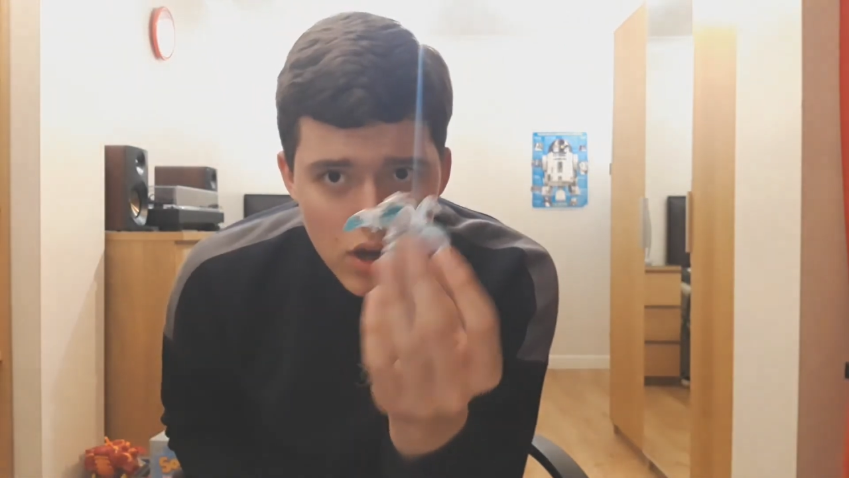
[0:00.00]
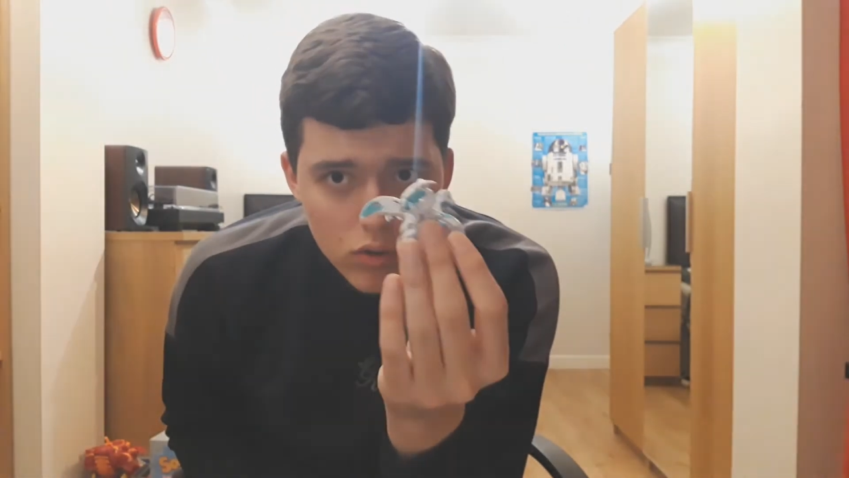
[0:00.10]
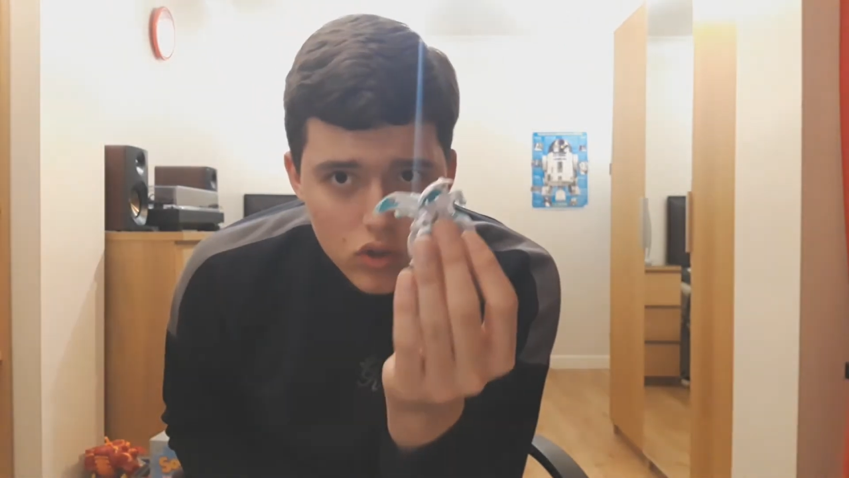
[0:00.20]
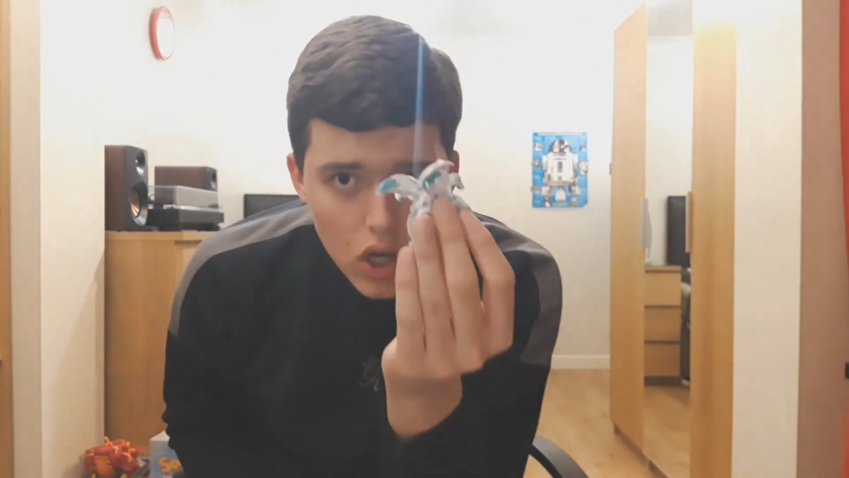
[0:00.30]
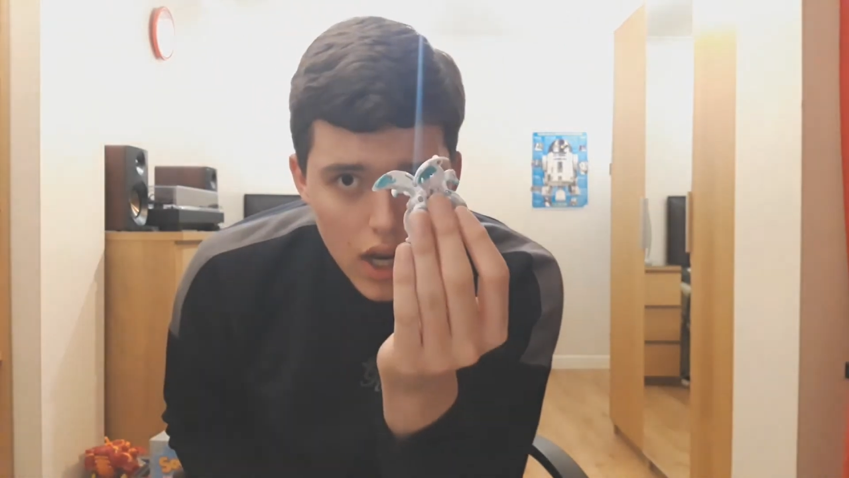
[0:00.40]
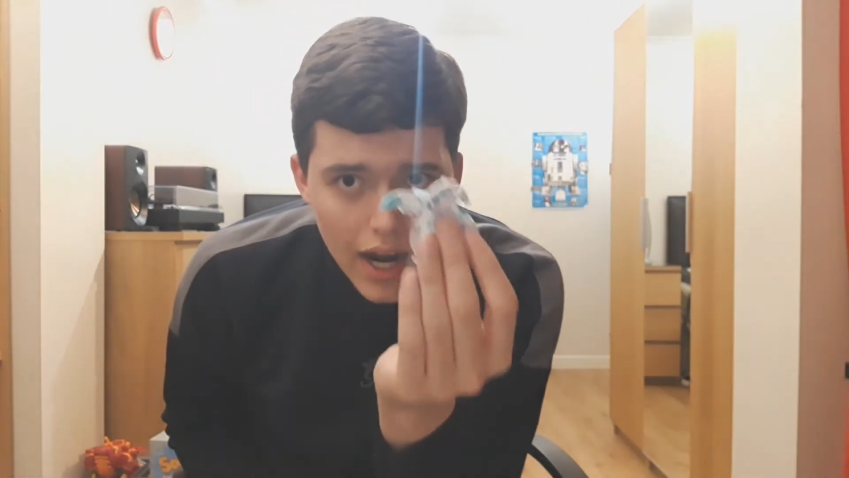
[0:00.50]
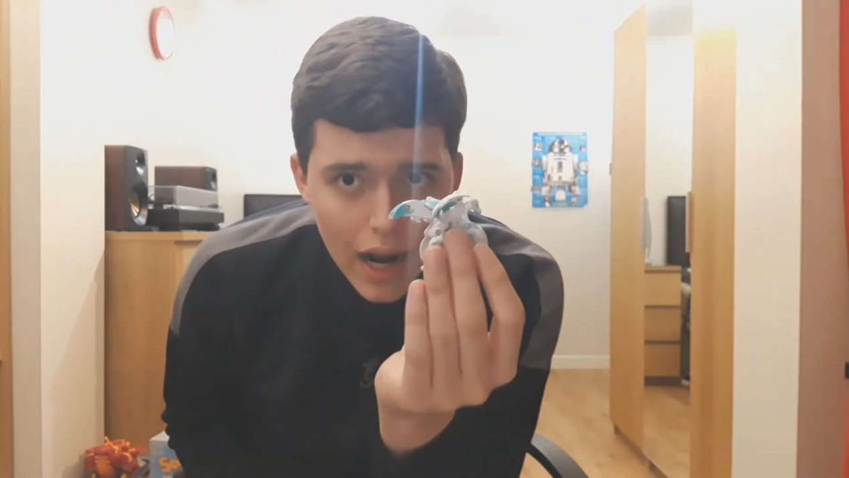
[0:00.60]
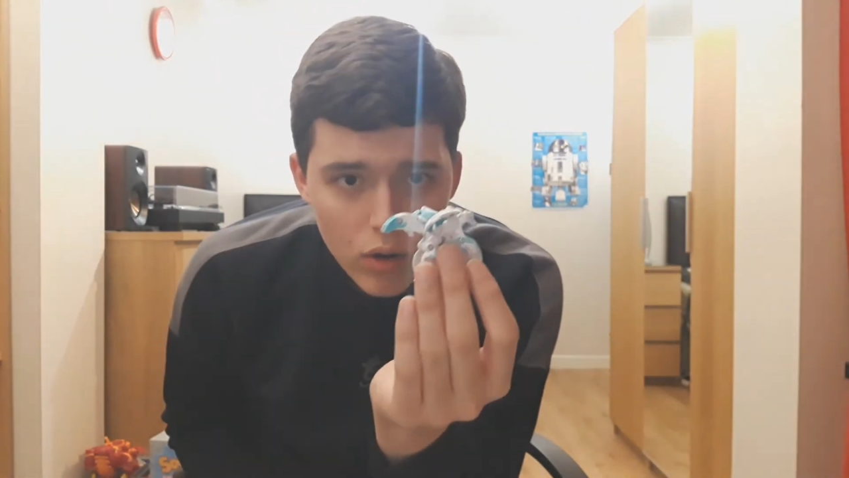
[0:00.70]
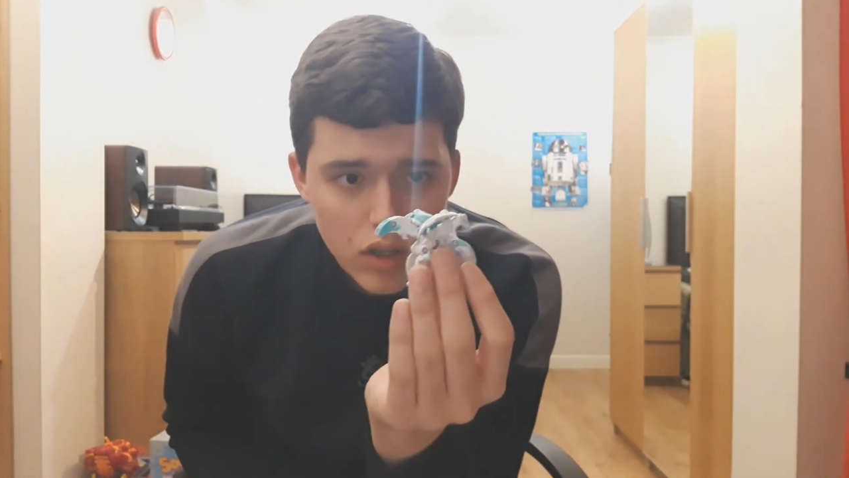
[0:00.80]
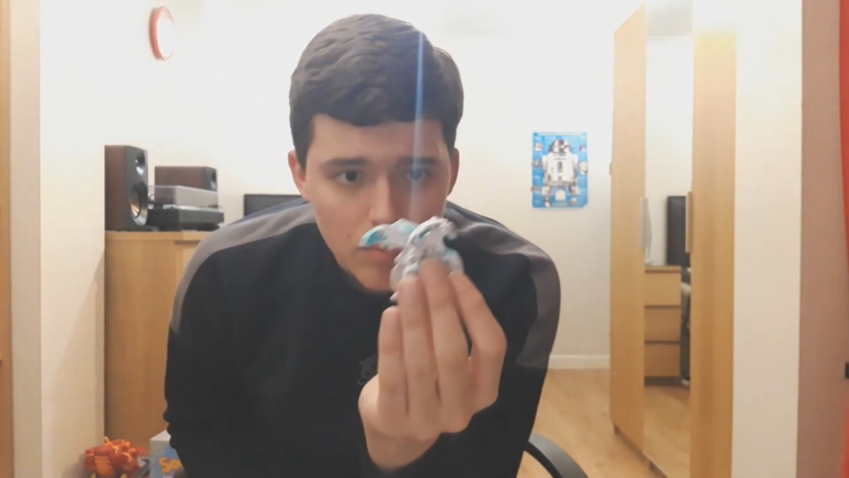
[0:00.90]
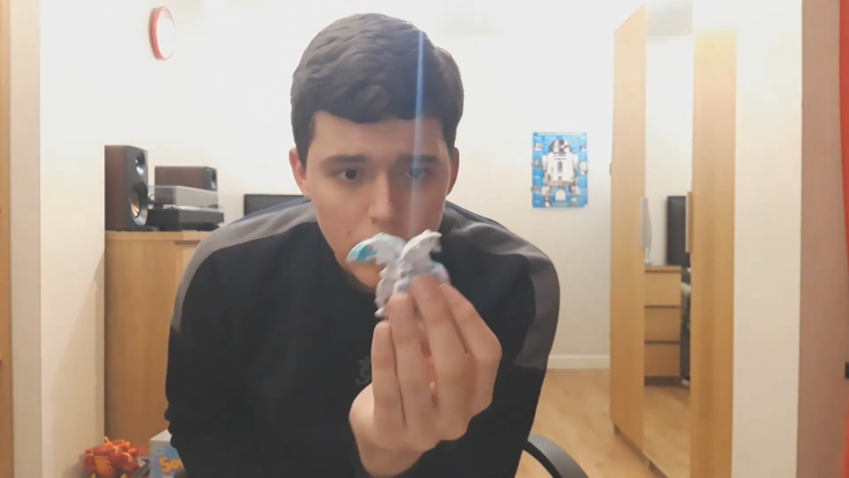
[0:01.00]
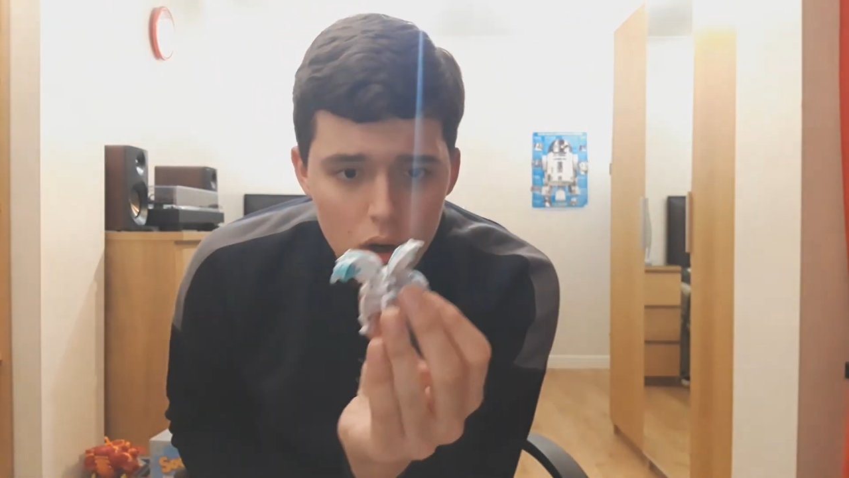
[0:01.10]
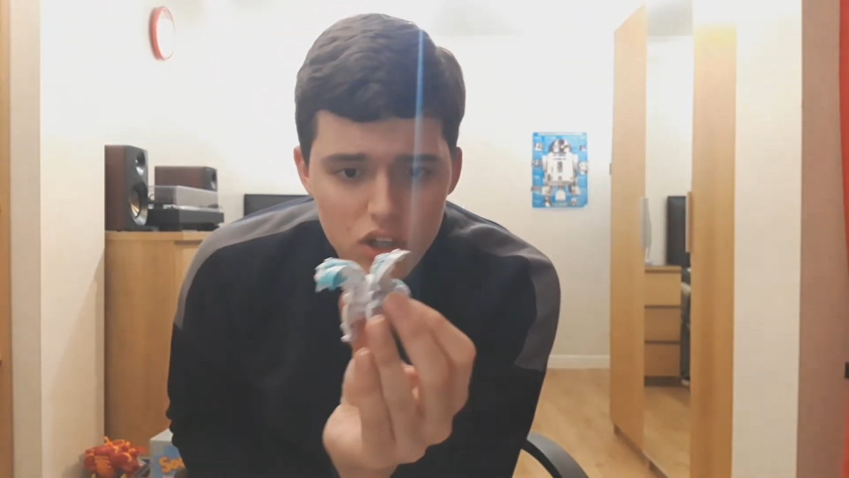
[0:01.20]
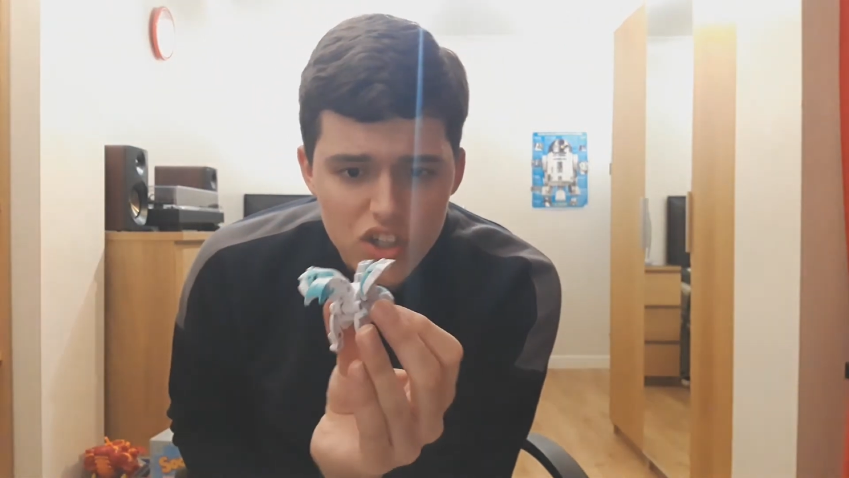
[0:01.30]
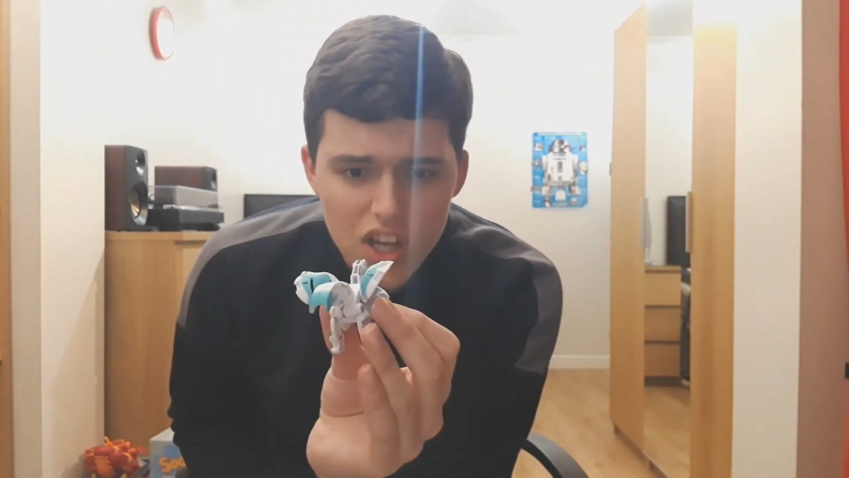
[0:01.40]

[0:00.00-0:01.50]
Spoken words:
Ultra out of the box.